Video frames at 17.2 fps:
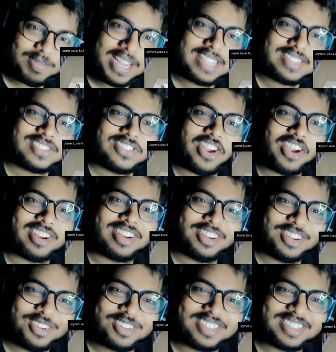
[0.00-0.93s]
bless Joyner
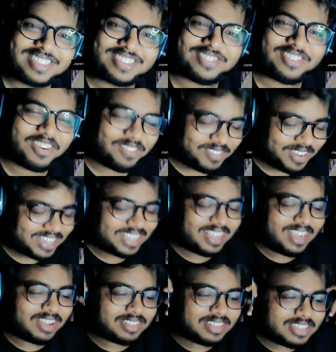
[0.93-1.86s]
Lucas for
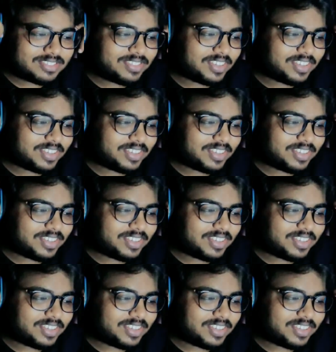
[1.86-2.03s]
bringing out this